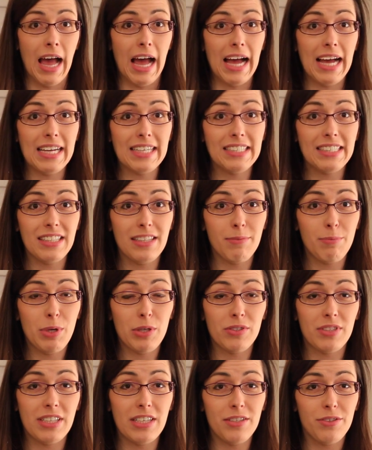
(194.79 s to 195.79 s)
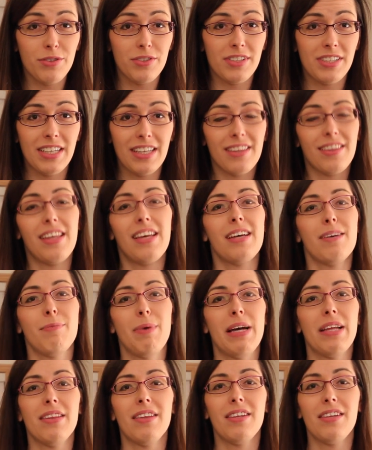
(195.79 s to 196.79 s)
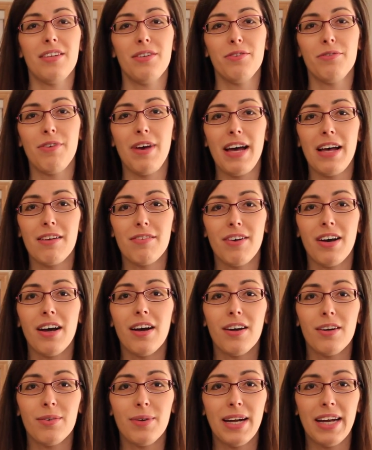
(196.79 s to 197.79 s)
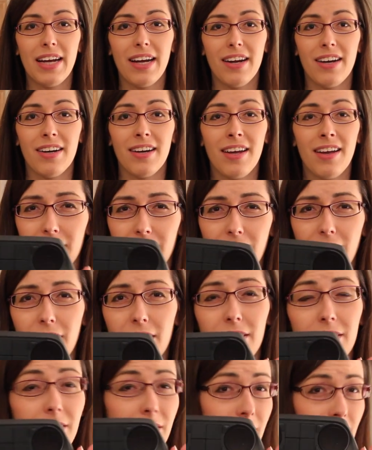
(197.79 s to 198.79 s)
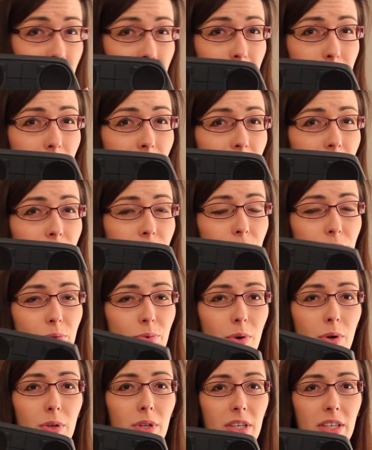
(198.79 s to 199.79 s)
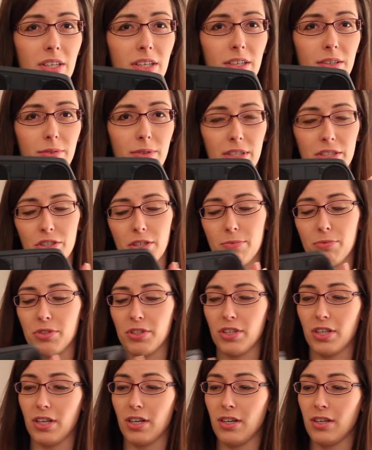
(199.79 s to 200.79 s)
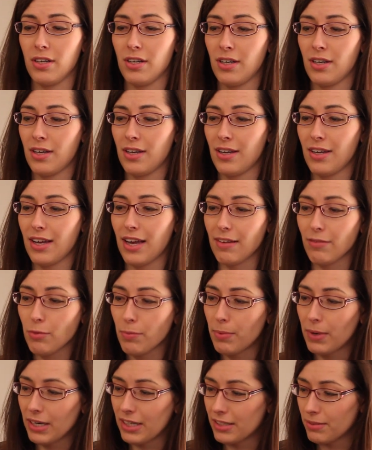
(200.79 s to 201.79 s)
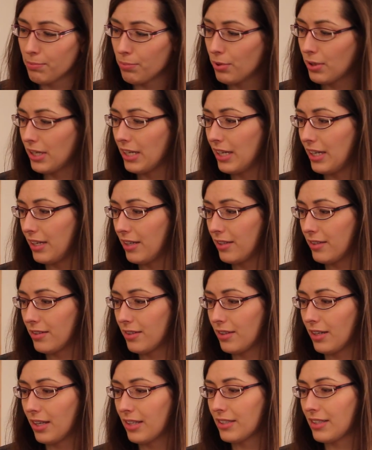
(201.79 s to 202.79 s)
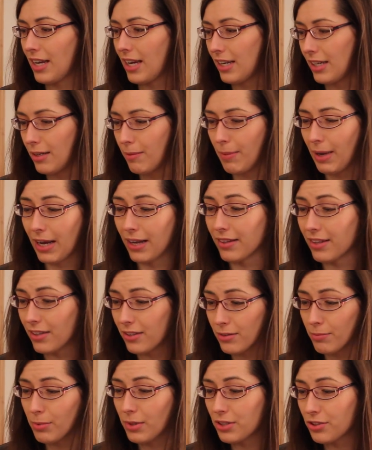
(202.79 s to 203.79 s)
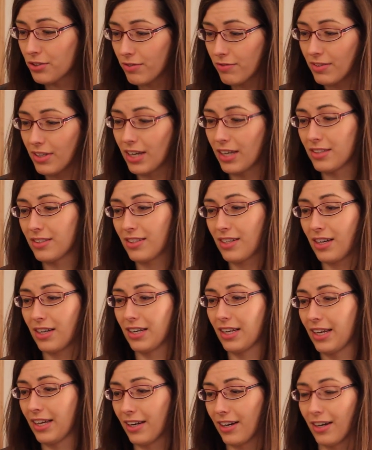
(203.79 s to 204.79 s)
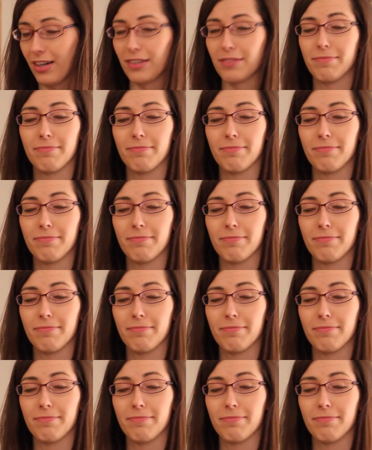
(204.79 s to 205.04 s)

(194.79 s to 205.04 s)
On to the most interesting thing about the new Valve hardware, the Steam controller, which I'm sure everybody's pretty excited about. There's a bunch of dust on here.